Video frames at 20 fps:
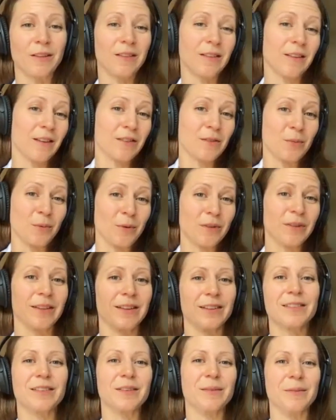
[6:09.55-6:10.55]
it's worth
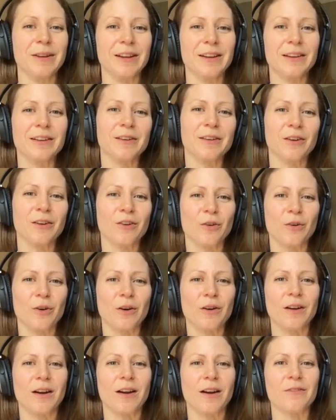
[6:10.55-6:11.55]
it to me.
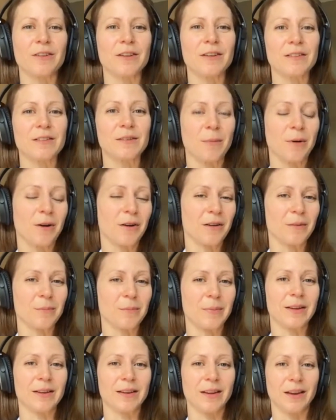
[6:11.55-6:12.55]
Every small
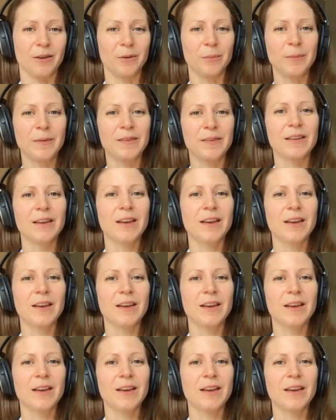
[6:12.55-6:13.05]
bit helps.